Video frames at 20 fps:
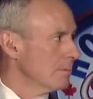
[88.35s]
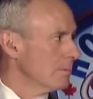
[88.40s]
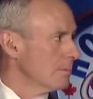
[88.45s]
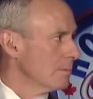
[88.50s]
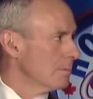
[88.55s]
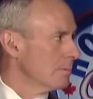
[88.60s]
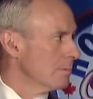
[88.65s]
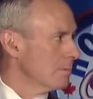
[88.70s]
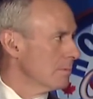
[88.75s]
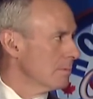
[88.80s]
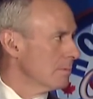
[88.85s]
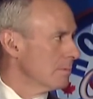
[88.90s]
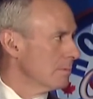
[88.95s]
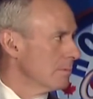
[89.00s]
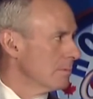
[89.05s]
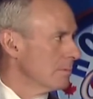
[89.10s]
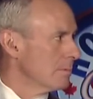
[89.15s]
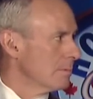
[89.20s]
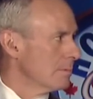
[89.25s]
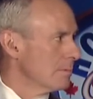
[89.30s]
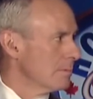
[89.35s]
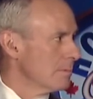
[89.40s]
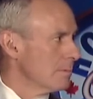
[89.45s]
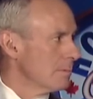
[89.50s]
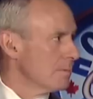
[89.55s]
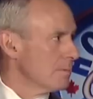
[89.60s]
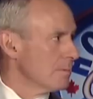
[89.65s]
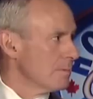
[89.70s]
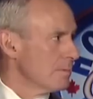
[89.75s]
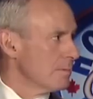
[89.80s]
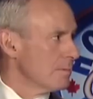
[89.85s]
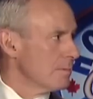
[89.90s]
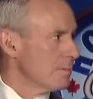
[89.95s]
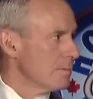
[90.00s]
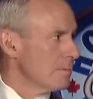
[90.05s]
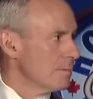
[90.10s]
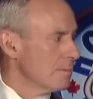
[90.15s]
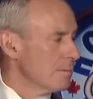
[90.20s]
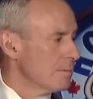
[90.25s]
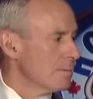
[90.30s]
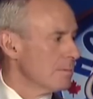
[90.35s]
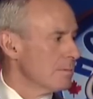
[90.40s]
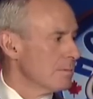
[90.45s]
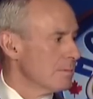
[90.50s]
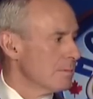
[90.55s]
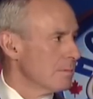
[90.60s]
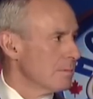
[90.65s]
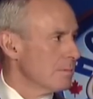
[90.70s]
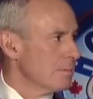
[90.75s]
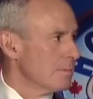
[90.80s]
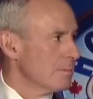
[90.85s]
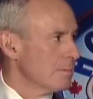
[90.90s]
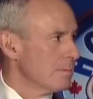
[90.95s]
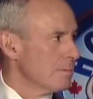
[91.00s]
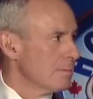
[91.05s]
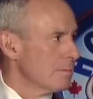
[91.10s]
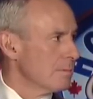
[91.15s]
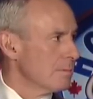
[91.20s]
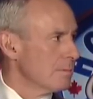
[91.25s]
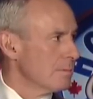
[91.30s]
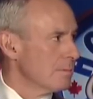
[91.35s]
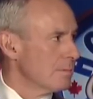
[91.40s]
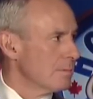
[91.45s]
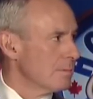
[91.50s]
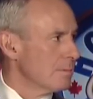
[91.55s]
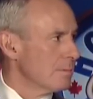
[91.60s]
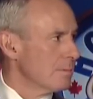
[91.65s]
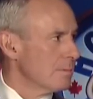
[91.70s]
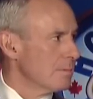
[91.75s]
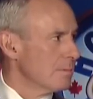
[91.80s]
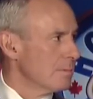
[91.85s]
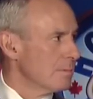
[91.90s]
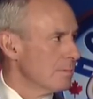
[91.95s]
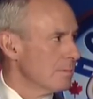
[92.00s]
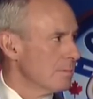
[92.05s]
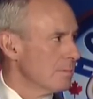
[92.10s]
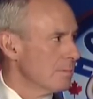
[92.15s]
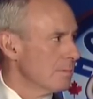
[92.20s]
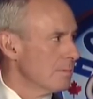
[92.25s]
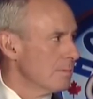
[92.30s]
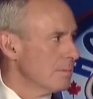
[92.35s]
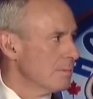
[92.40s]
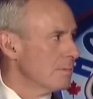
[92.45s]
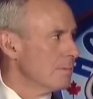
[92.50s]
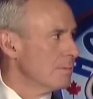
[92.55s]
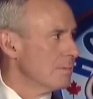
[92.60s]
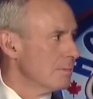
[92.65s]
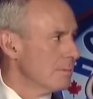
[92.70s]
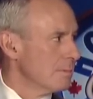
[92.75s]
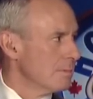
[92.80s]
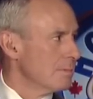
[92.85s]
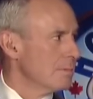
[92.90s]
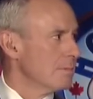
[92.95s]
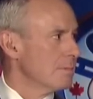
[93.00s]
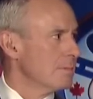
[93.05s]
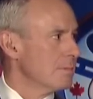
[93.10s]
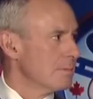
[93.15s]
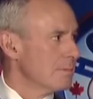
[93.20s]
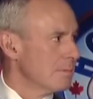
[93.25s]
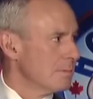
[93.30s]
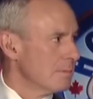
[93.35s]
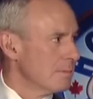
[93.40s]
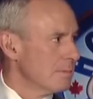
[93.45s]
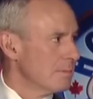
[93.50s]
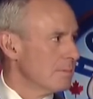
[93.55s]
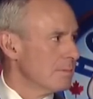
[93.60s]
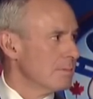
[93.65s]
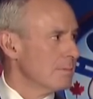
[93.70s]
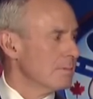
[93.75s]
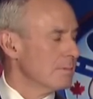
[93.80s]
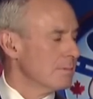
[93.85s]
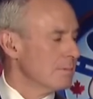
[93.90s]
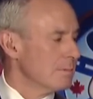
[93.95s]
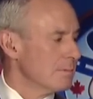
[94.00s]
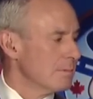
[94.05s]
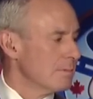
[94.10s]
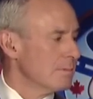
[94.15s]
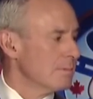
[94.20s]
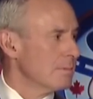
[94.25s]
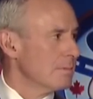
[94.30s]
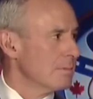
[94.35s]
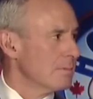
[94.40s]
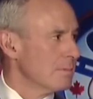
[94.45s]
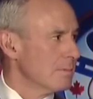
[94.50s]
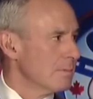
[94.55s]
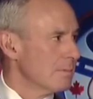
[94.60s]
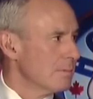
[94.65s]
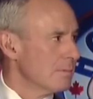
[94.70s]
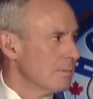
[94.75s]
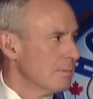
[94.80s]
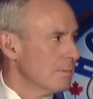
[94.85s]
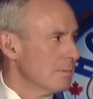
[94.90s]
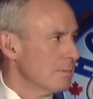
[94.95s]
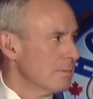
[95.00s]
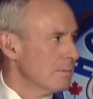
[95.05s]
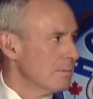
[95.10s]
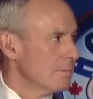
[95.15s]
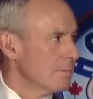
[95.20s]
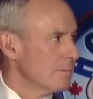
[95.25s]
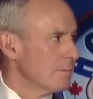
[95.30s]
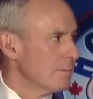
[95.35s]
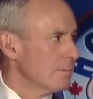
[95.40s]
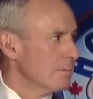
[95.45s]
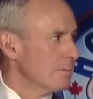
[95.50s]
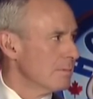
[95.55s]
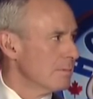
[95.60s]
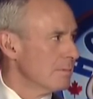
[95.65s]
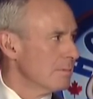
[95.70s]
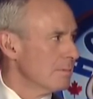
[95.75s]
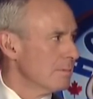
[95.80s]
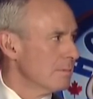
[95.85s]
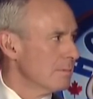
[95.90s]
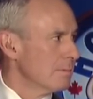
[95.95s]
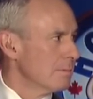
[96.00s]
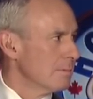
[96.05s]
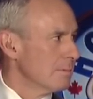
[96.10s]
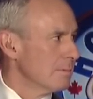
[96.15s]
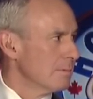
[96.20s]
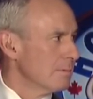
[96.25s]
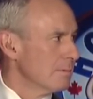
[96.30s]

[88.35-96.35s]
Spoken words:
The person shown says nothing.